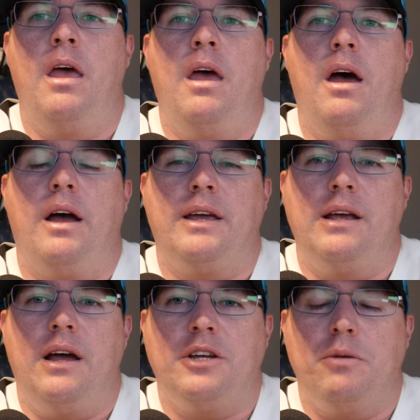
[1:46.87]

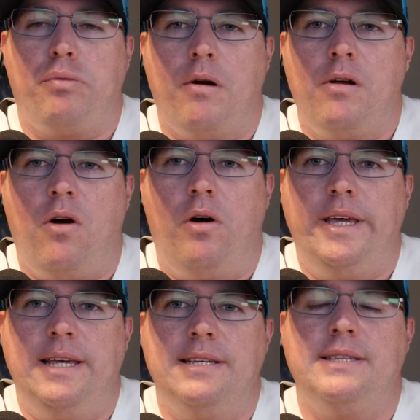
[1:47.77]
concussion protocol.
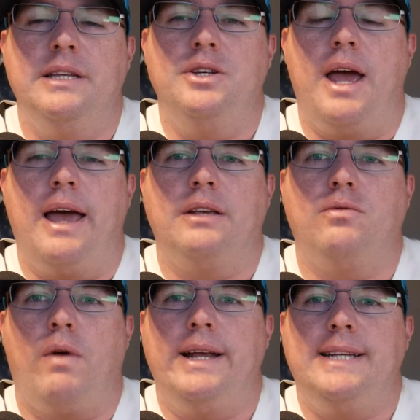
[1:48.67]
He's the Jags
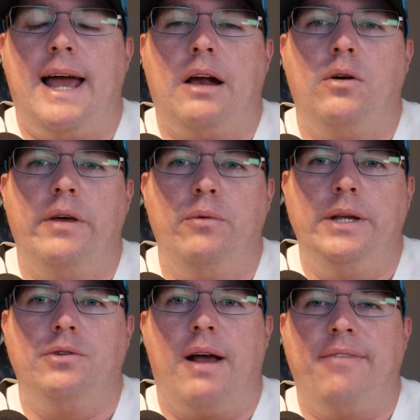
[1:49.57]
right tackle that we
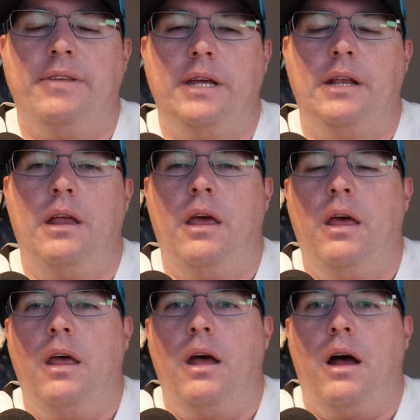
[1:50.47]
drafted
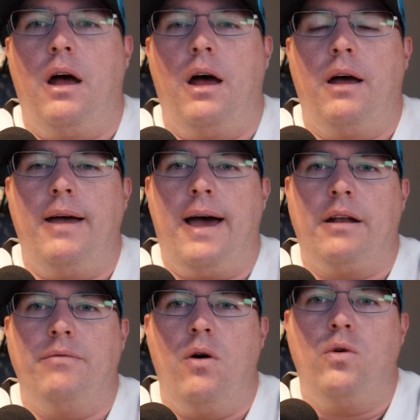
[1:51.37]
out
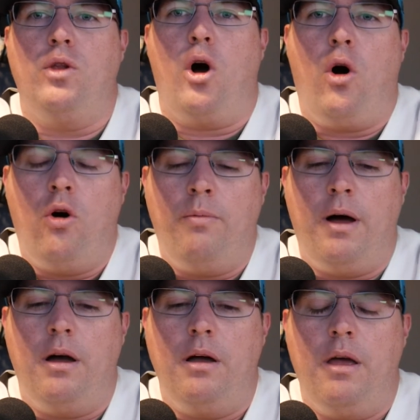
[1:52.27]
of
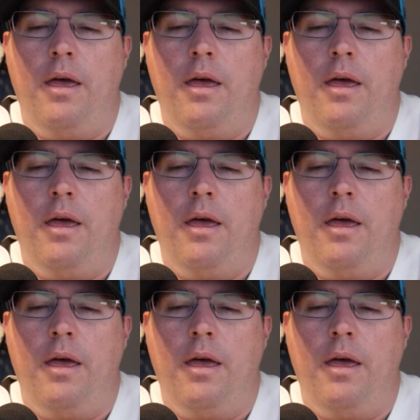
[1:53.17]
Oklahoma.